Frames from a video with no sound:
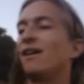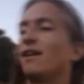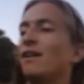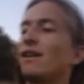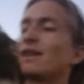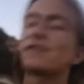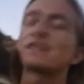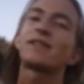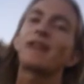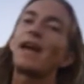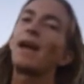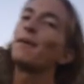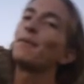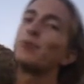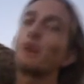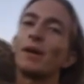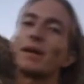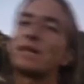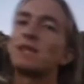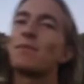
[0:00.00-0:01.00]
This game
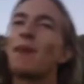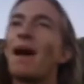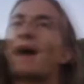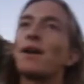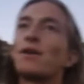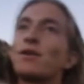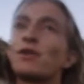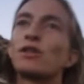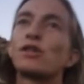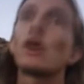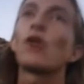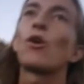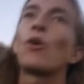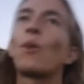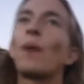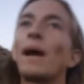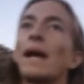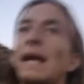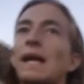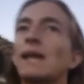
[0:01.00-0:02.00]
drains batteries so
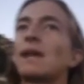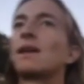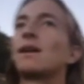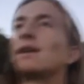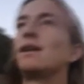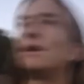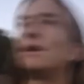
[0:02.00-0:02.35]
quick.